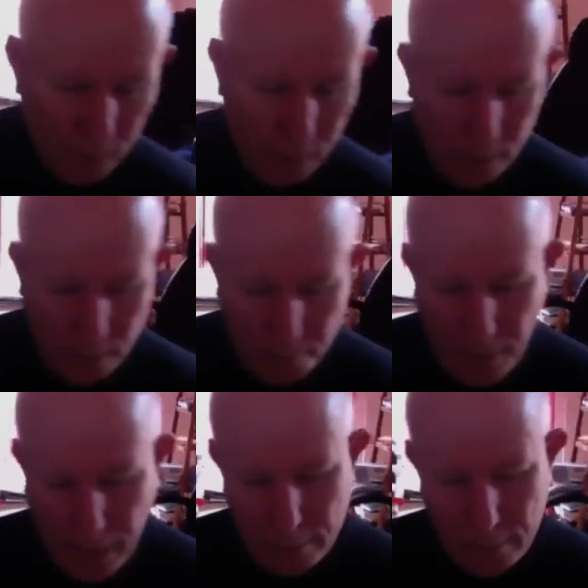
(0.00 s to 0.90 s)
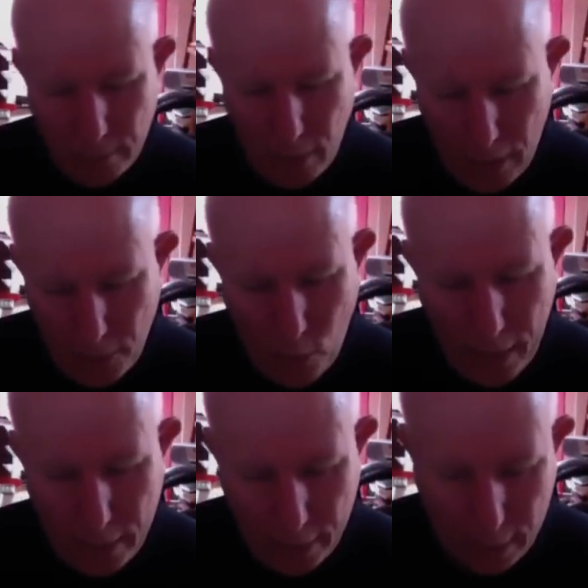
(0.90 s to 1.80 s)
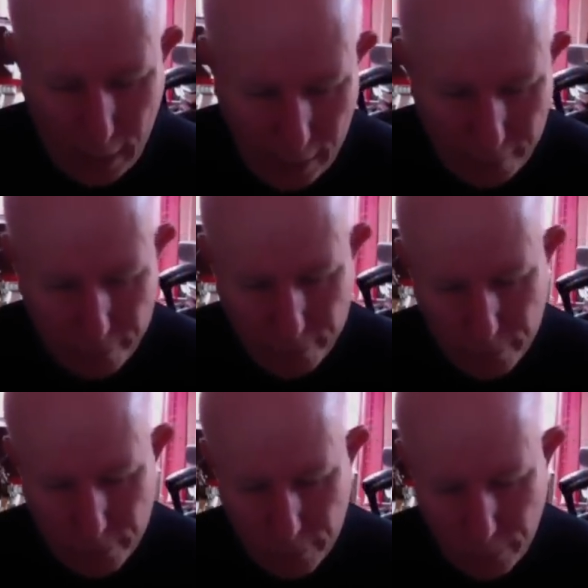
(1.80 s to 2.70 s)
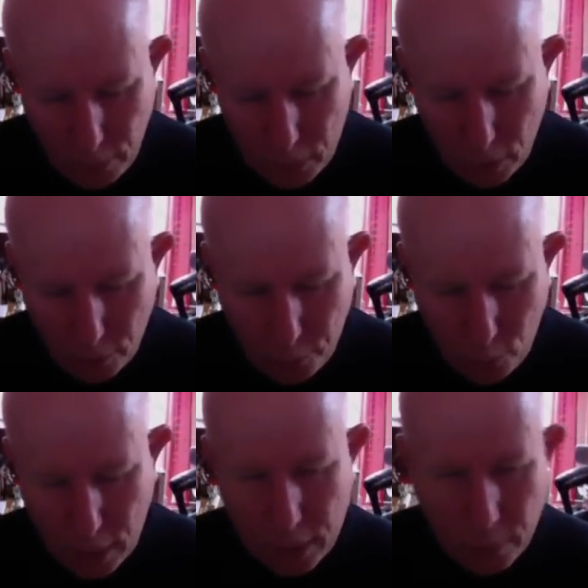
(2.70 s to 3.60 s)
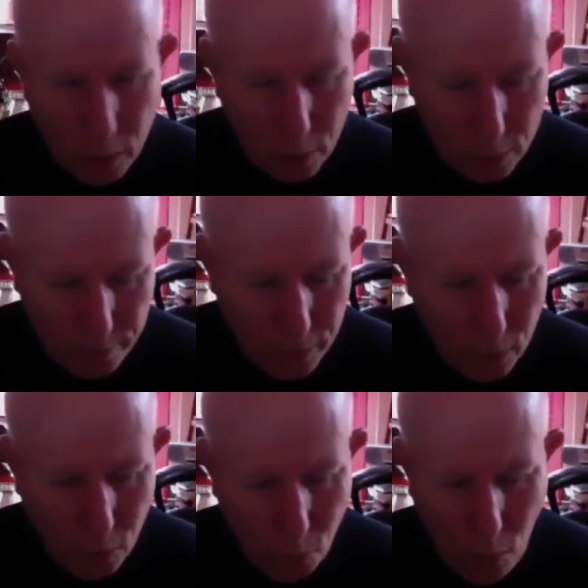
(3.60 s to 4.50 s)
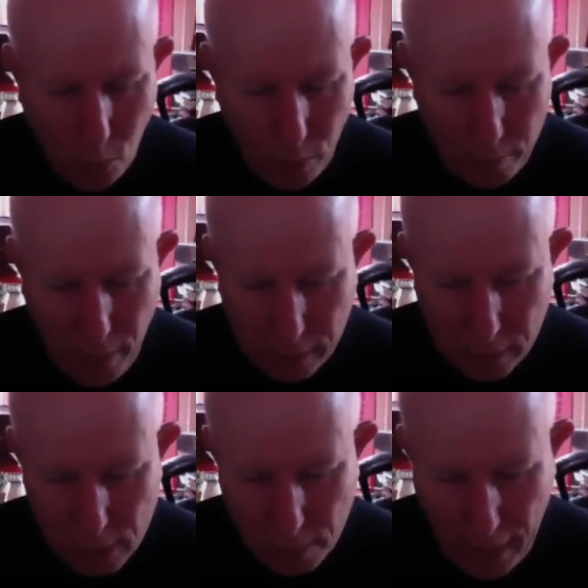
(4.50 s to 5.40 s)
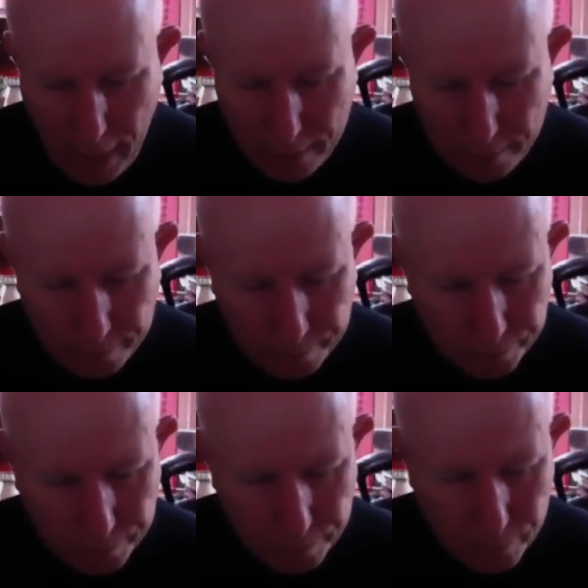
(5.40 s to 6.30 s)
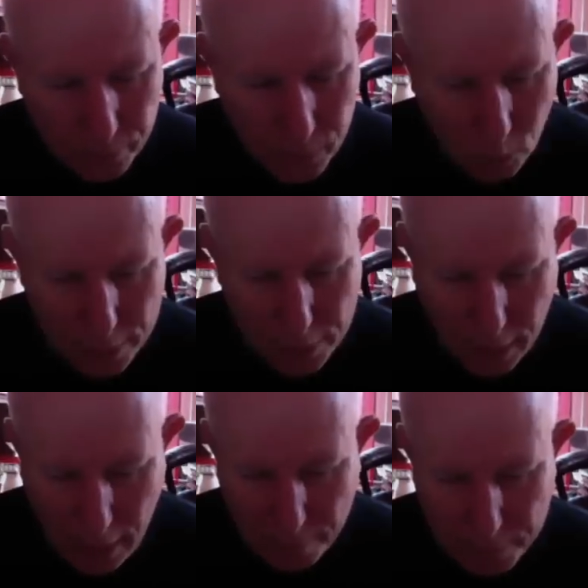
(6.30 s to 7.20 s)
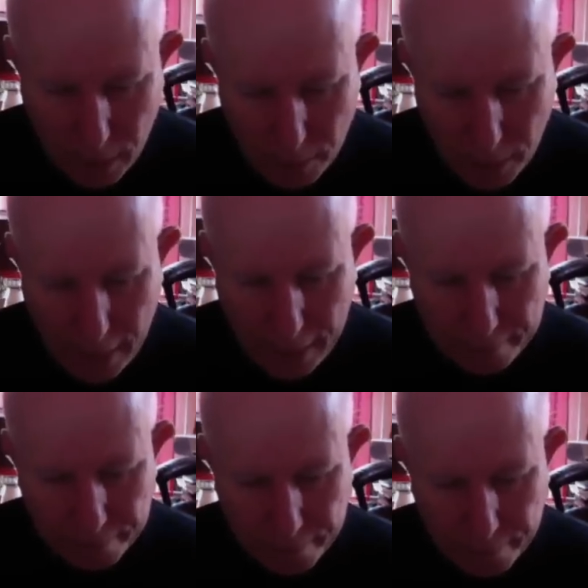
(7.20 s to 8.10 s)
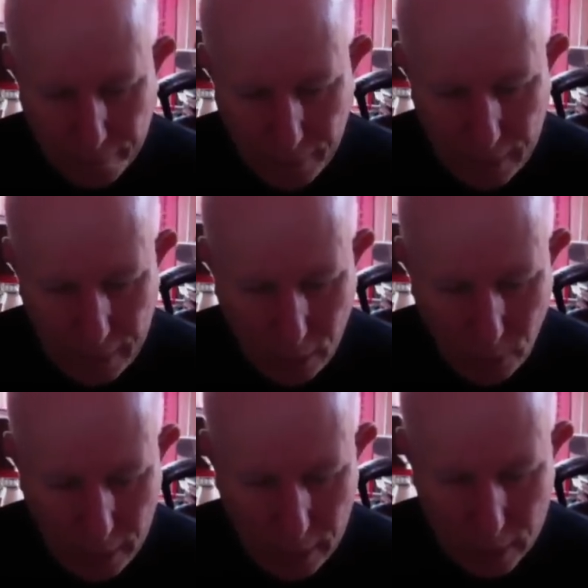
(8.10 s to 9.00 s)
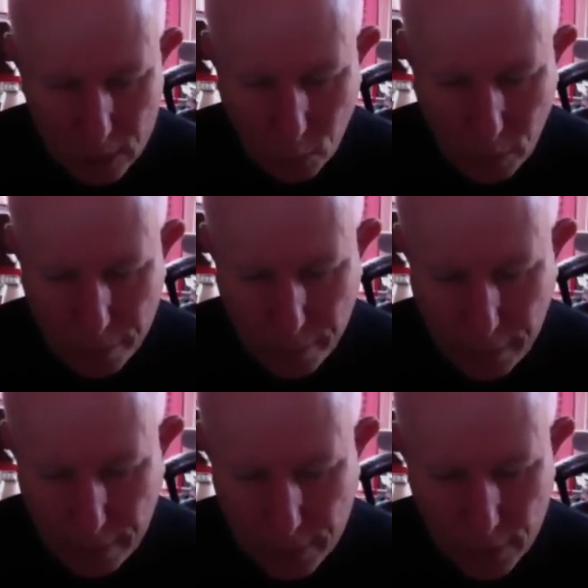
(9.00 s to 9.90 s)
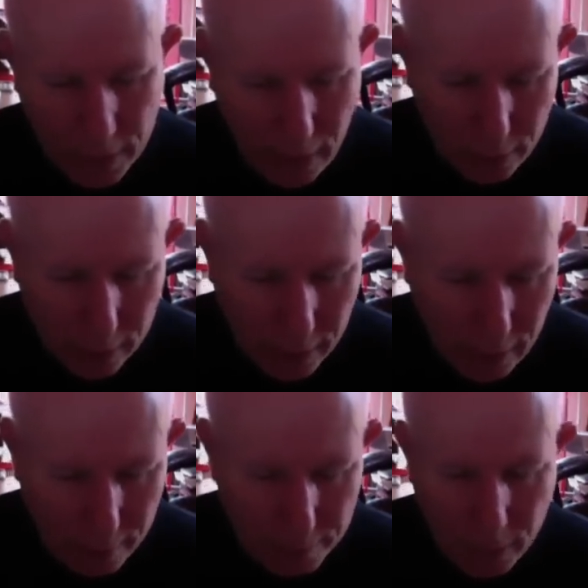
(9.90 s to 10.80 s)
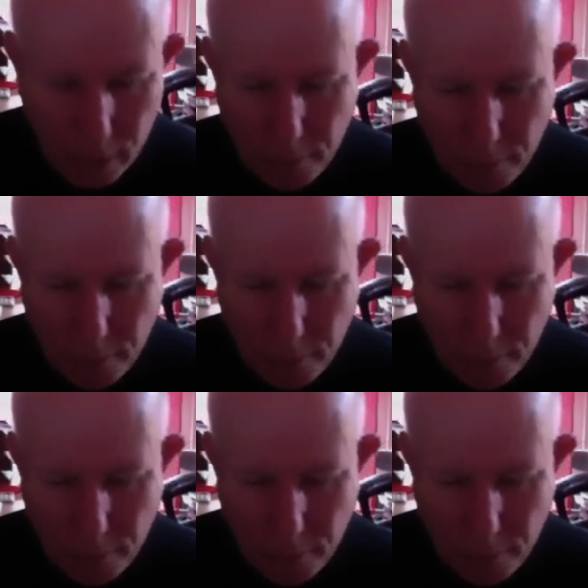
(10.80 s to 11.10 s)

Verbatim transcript: But on the way to the cave, we took a fork in the road where we met this man who has a camp nearby and he greeted us with uh, it's a scouting camp, but he